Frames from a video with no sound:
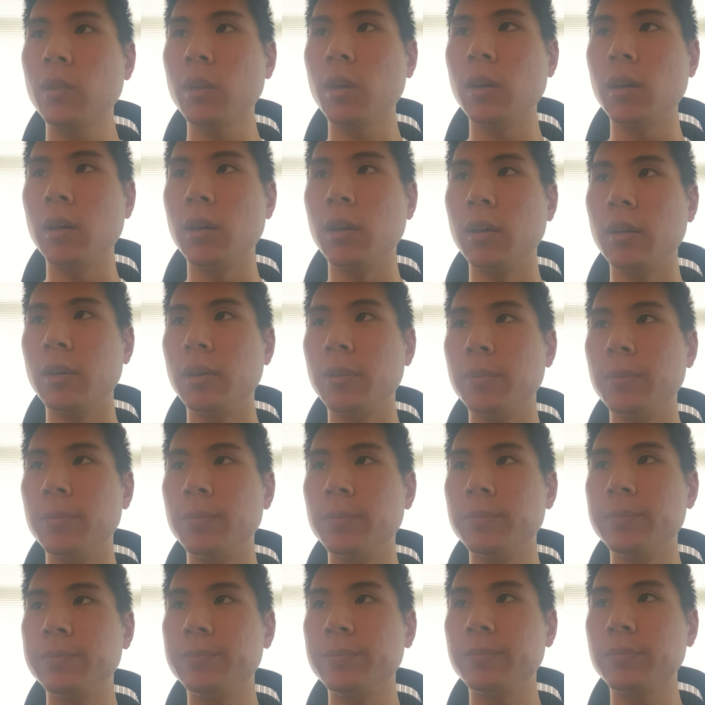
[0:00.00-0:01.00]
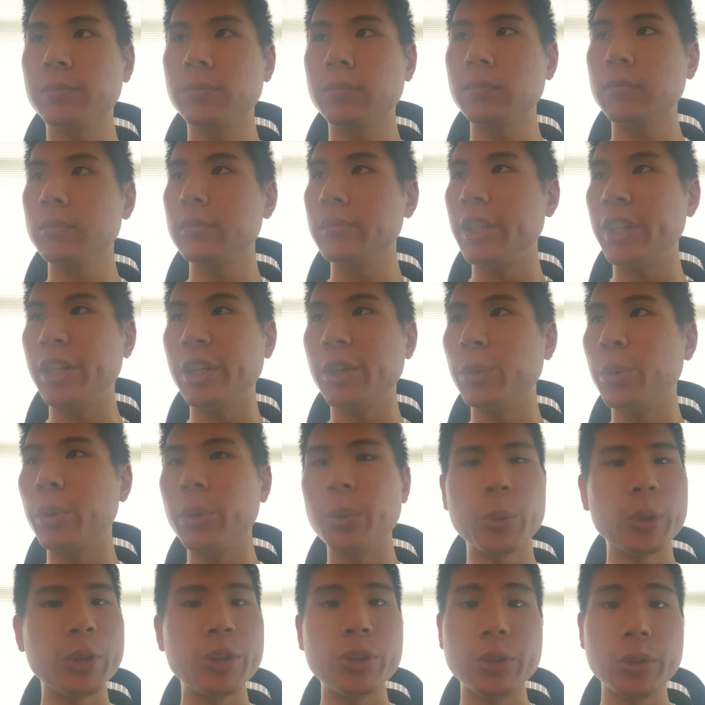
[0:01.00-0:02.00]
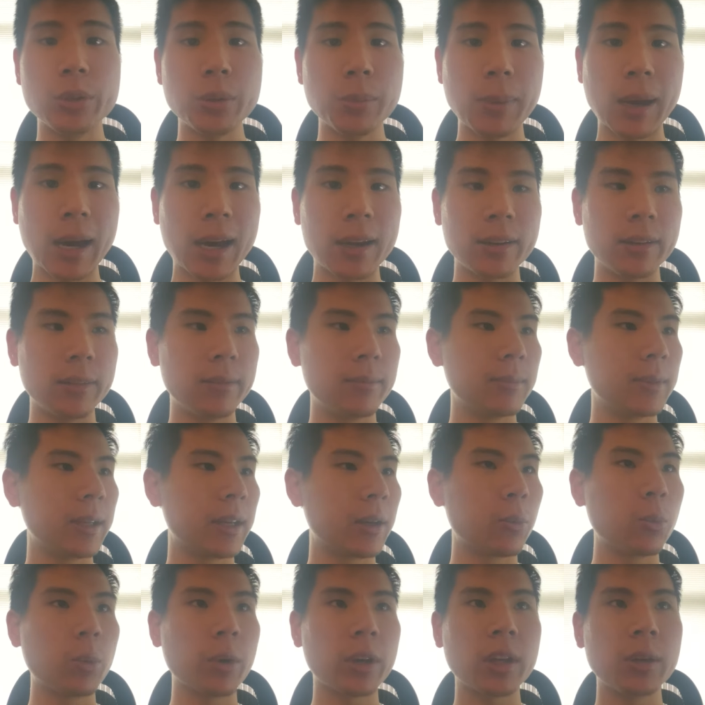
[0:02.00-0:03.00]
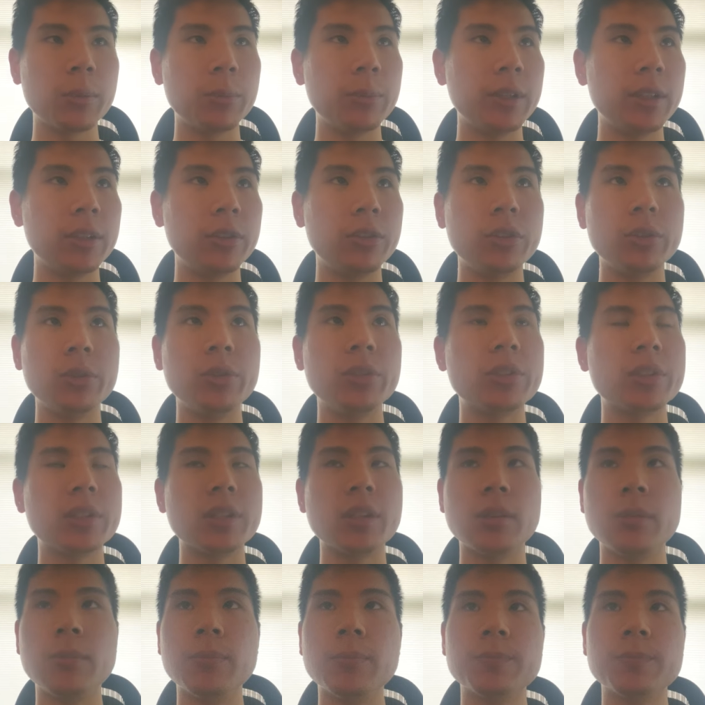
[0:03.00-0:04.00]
um, you know, what do we do about it? Like, what can we do to